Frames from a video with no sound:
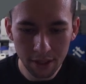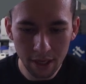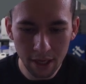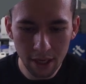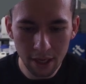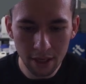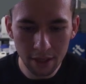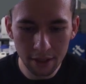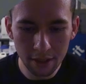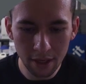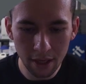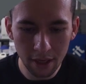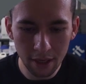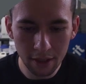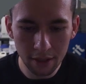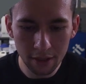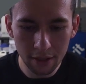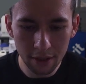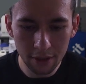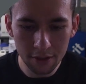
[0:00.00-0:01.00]
and
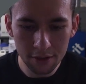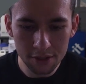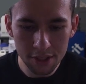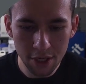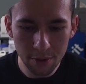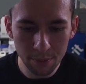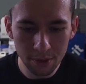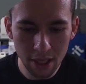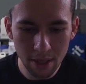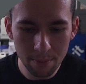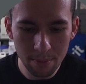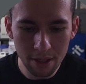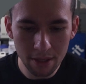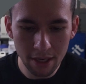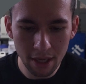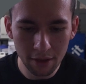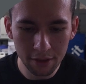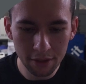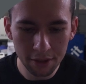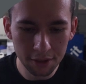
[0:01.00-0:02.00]
understand what they mean
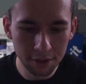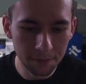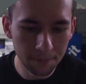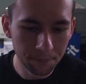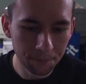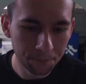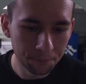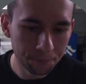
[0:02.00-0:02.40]
down here.